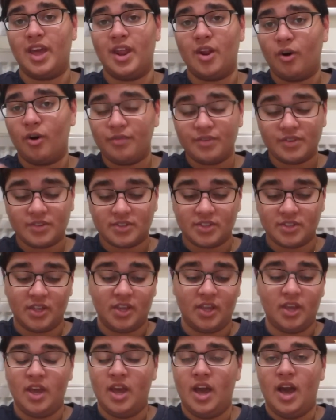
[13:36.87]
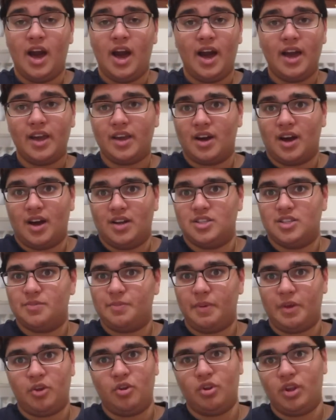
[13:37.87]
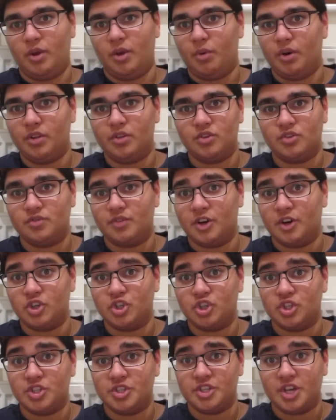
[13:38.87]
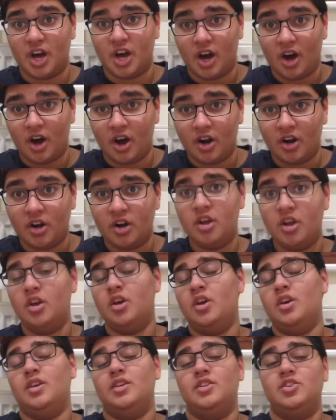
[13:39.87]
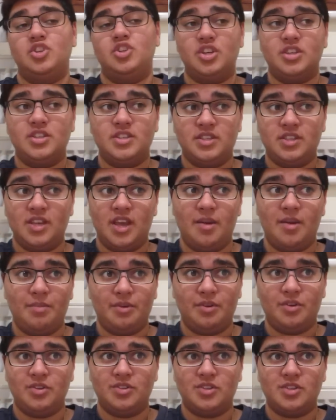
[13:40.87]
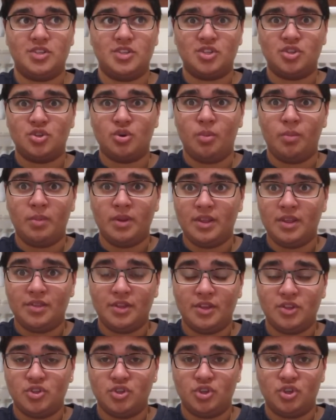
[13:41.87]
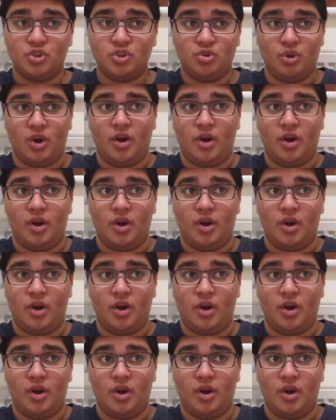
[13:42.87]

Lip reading: And obviously, I can't speculate what those functions are just yet because there's so many things you could do.